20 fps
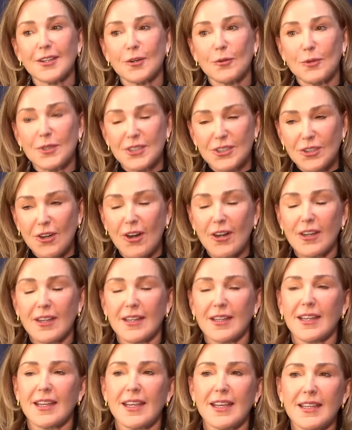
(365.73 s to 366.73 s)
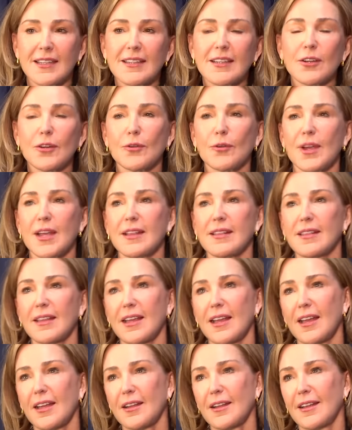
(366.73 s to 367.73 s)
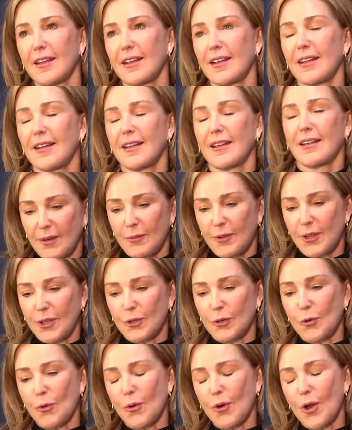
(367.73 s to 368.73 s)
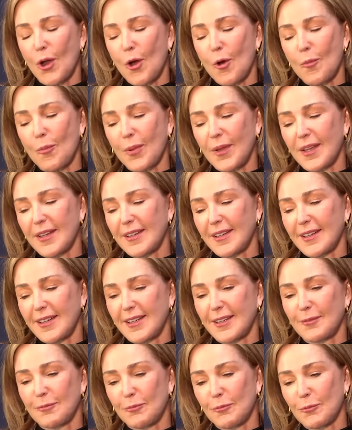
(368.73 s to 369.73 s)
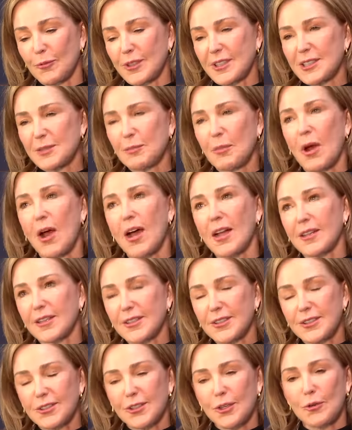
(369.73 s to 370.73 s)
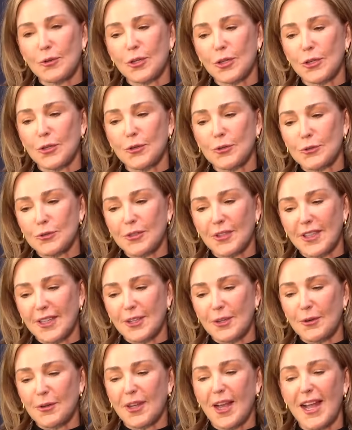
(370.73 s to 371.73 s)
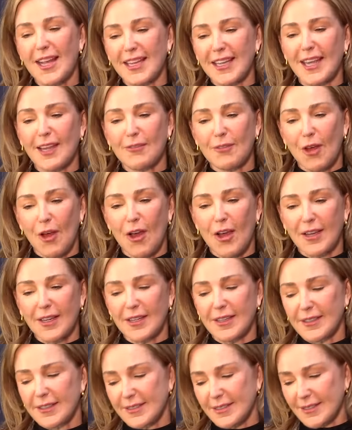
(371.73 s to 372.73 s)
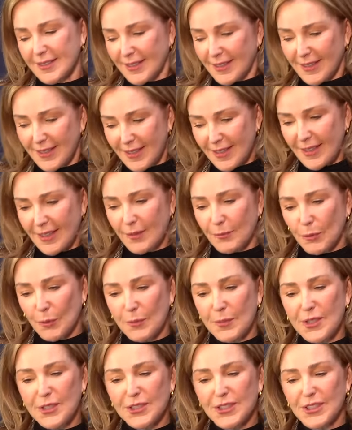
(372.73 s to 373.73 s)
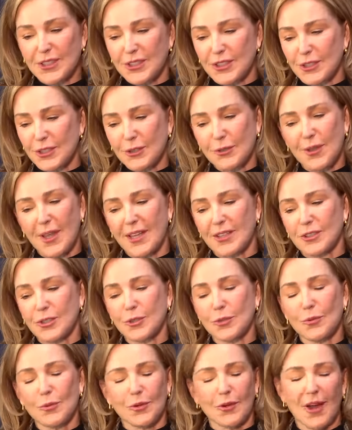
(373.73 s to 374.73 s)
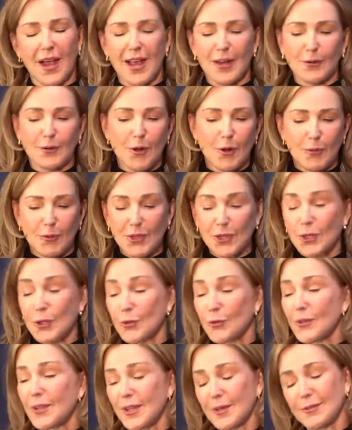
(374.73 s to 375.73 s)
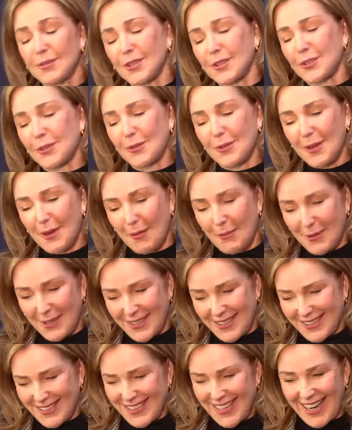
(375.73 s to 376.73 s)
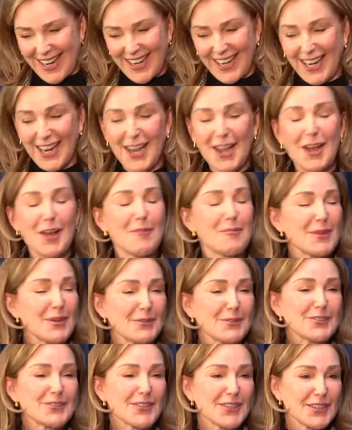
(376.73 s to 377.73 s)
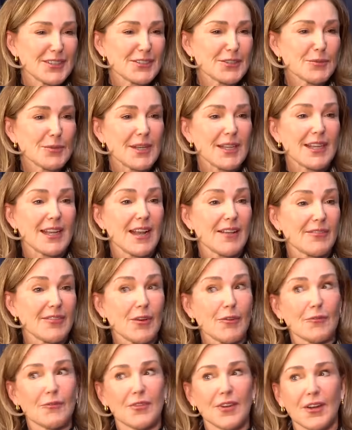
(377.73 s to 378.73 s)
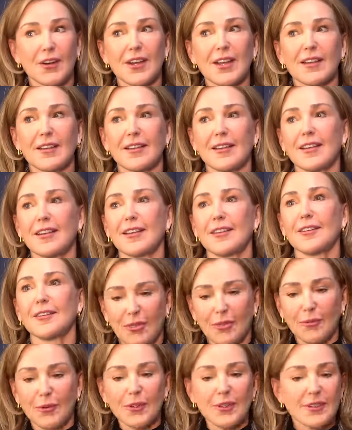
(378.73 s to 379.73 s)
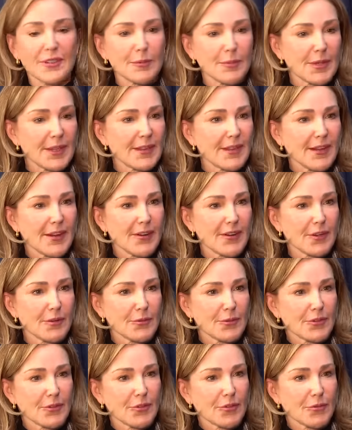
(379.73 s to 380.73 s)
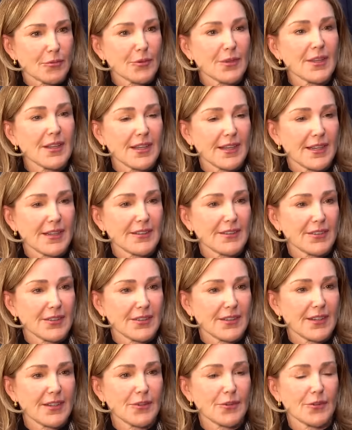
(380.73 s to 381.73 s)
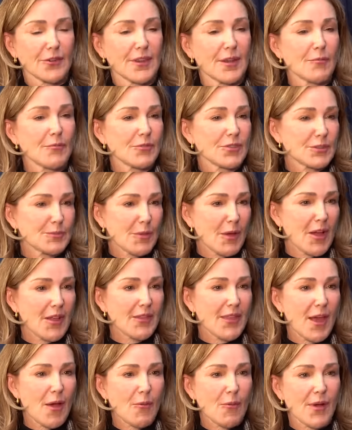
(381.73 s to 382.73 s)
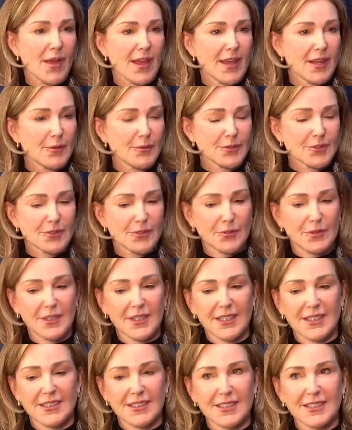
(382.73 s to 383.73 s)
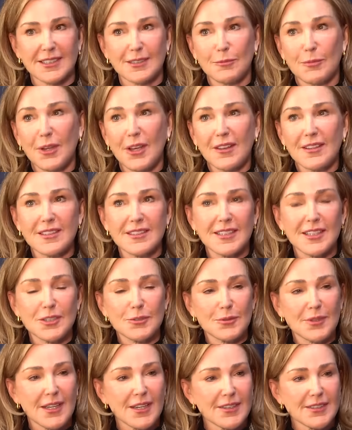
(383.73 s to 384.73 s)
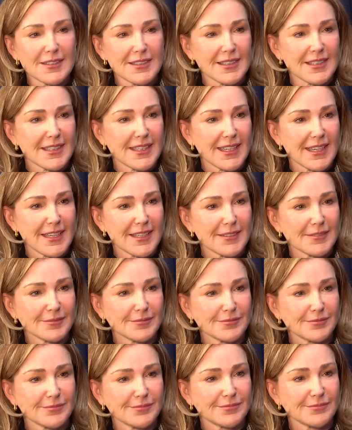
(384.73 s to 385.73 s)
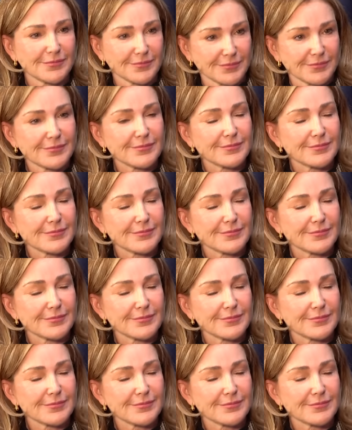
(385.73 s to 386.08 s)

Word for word: we started and he did a great thing uh, when the door opened and he responded so hugely, you know, it kind of gave the audience permission to do that too, or I don't know, cued them to do it, I want to say. But it was very sweet and I felt very thrilled to be there. And it was thrilling to hear them respond that way. And it was thrilling just to be on the stage with Kelsey again. Mm